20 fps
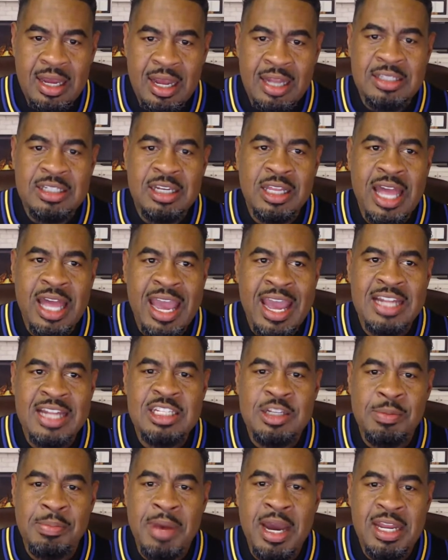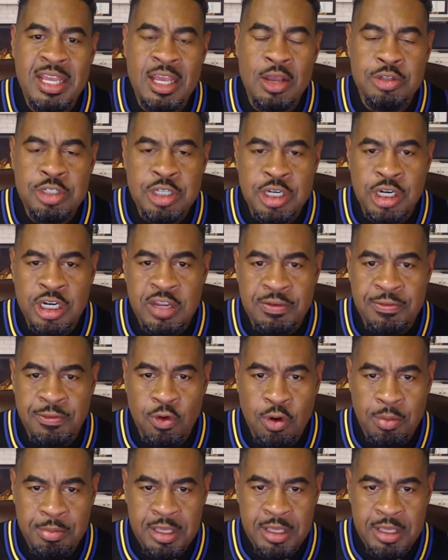until I had somebody else cook it for